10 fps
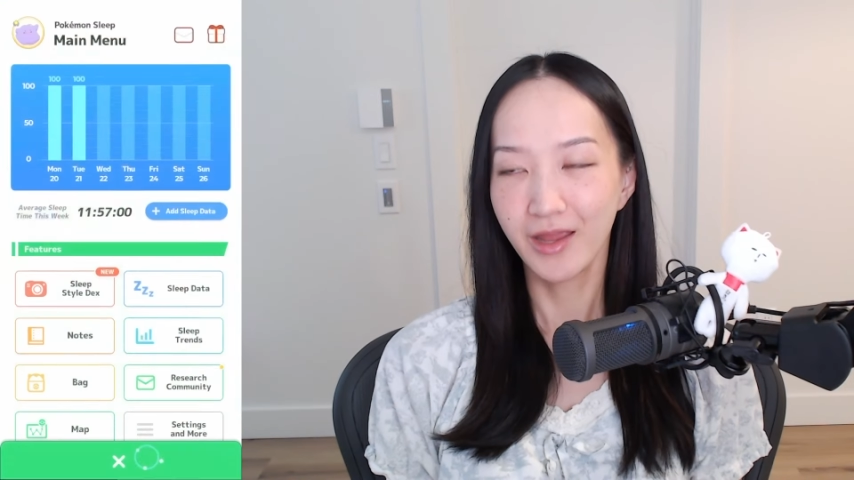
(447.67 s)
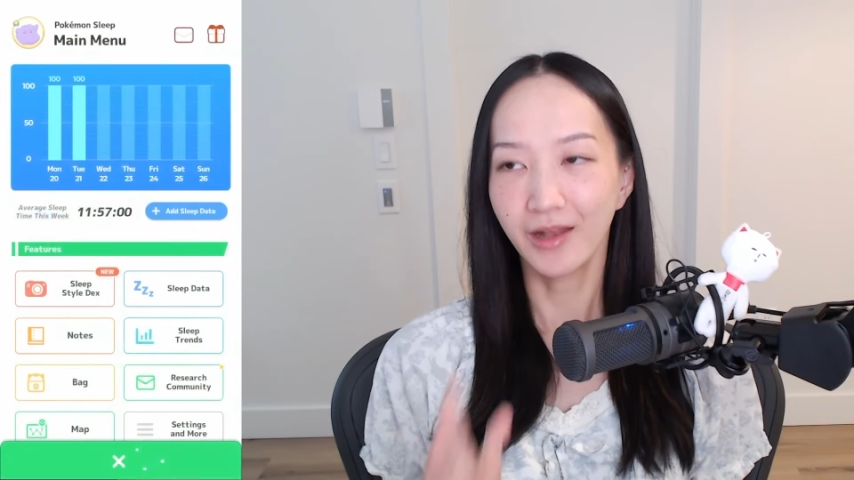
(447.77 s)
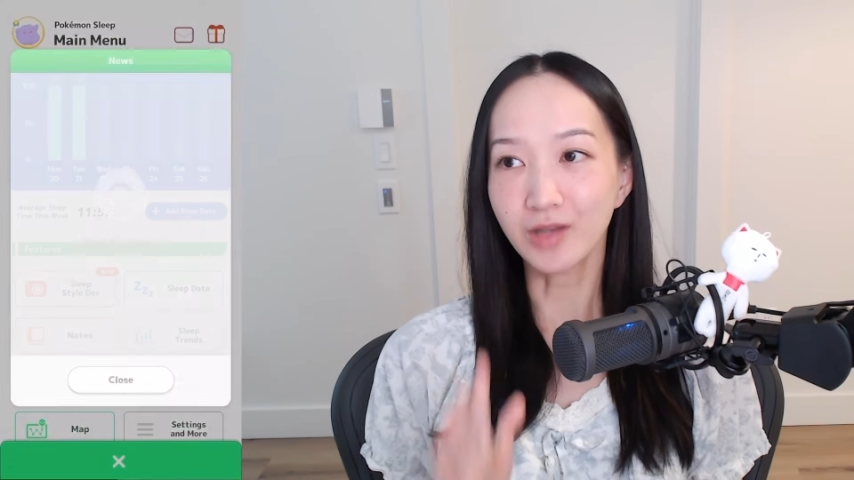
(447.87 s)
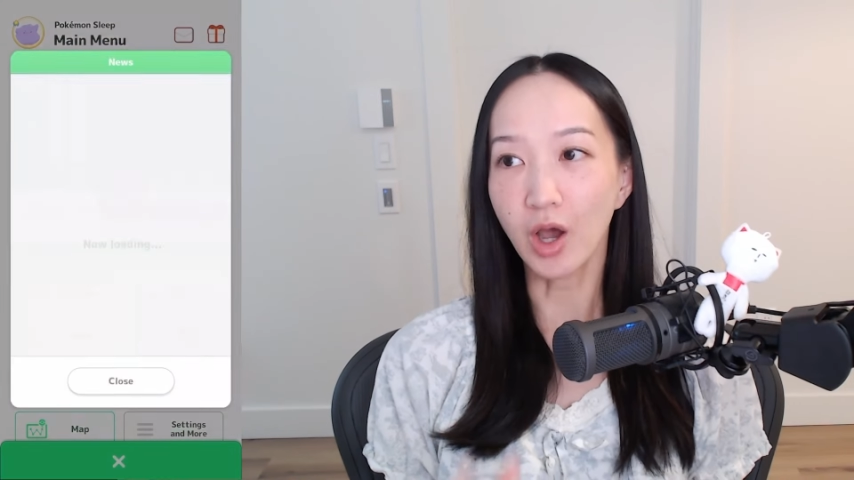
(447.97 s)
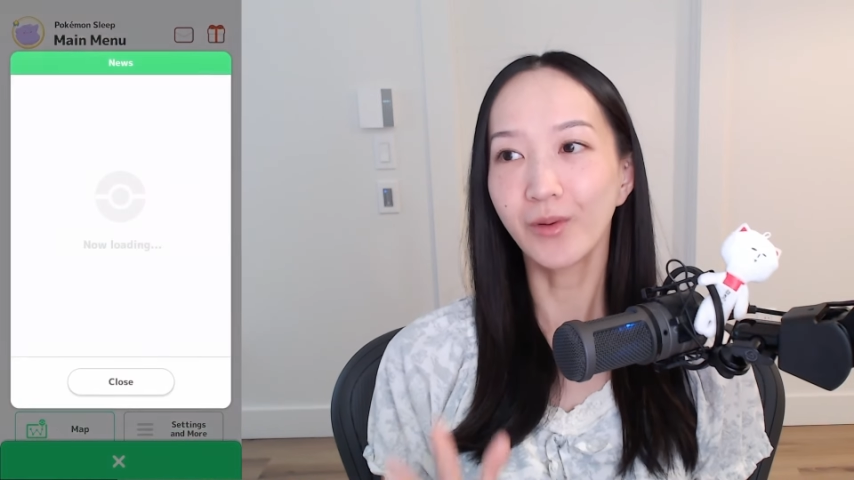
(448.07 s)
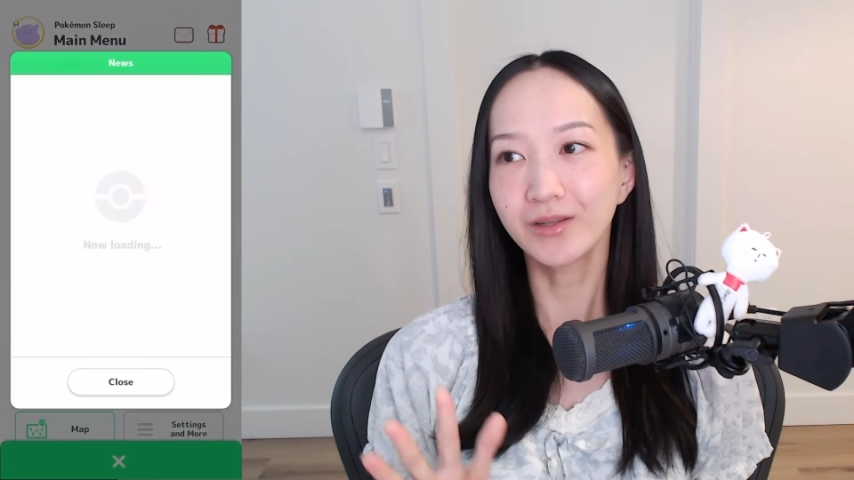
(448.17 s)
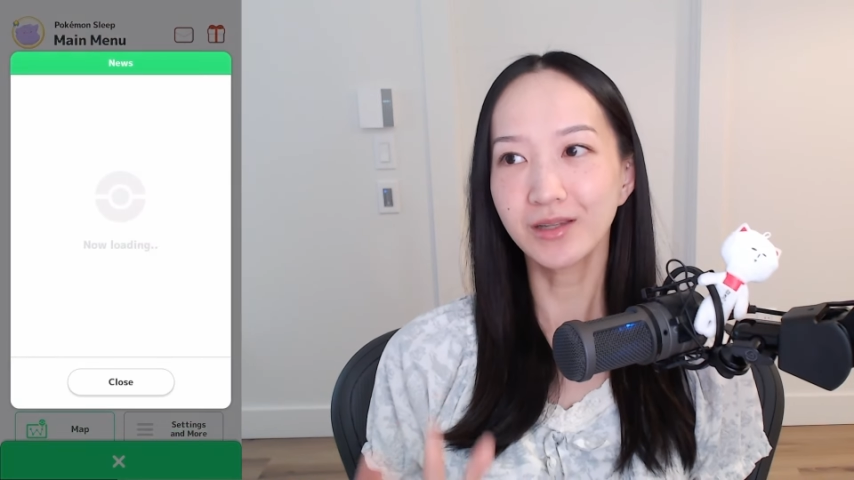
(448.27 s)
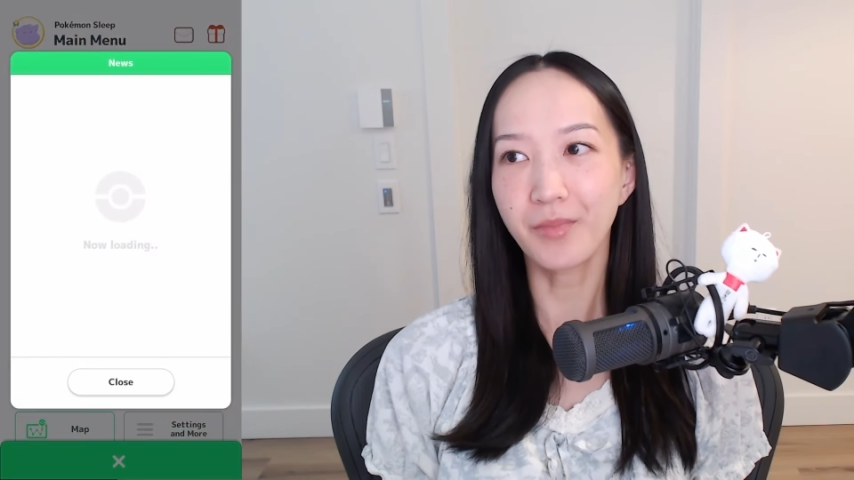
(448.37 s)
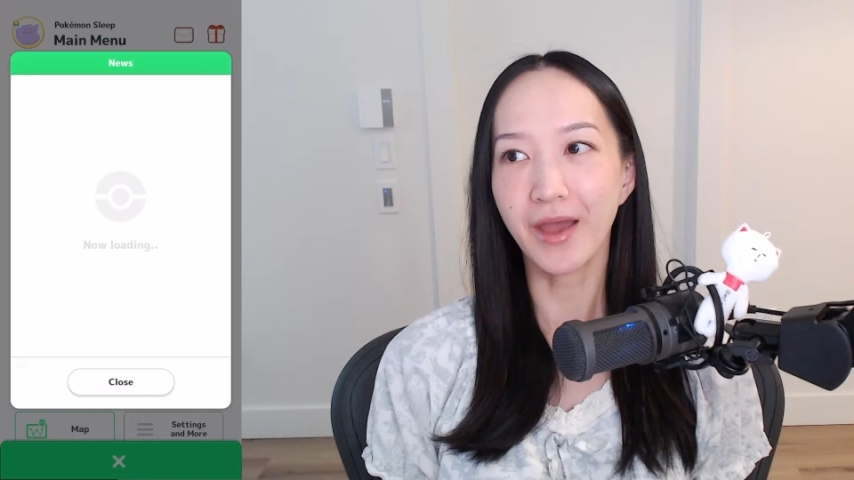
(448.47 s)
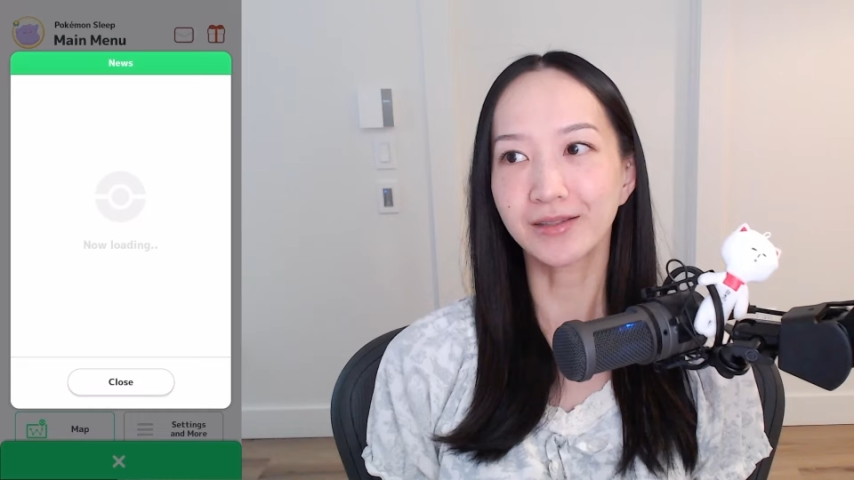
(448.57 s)
It's always
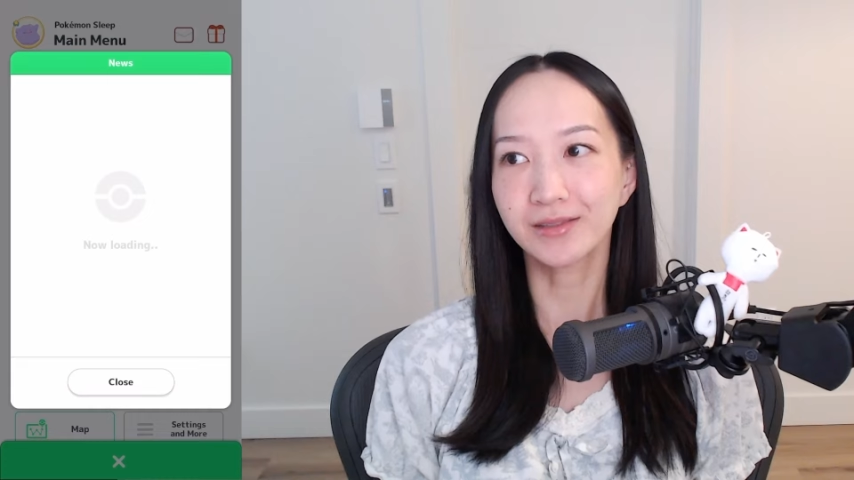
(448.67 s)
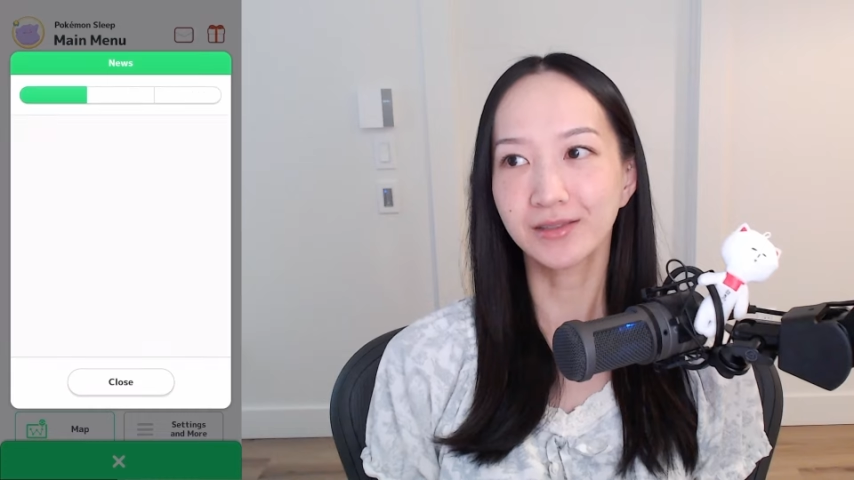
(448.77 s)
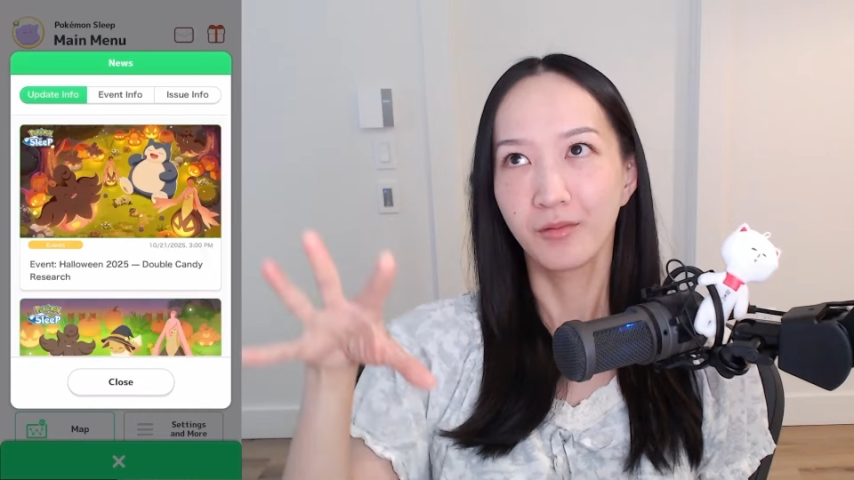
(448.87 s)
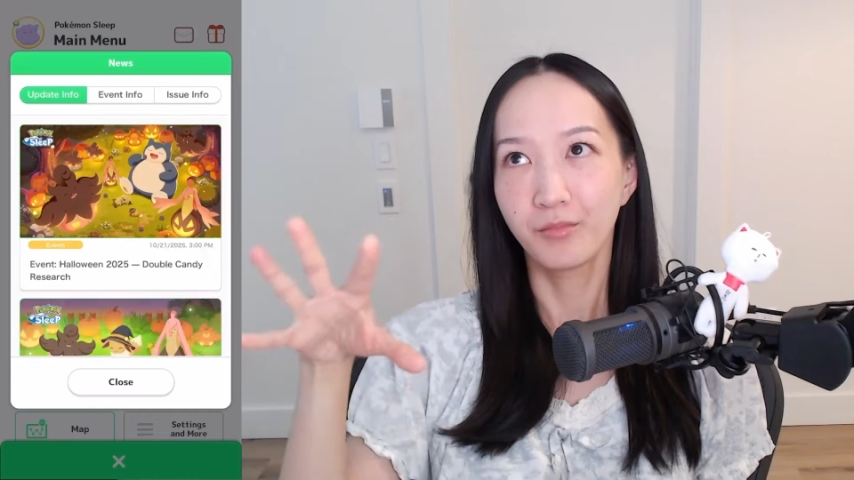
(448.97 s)
the best